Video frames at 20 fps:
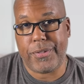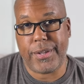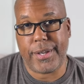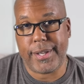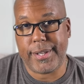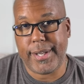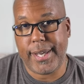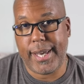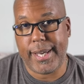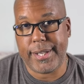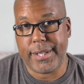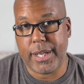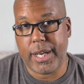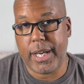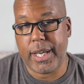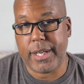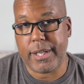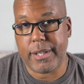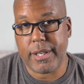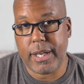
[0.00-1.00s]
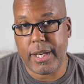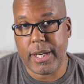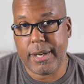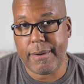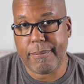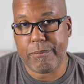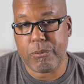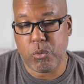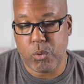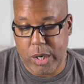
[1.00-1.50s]
thing a day done
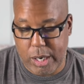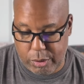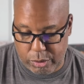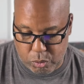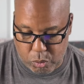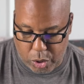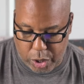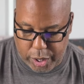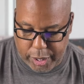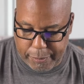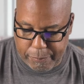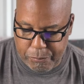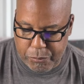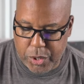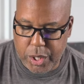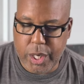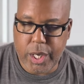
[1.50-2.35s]
when I was working.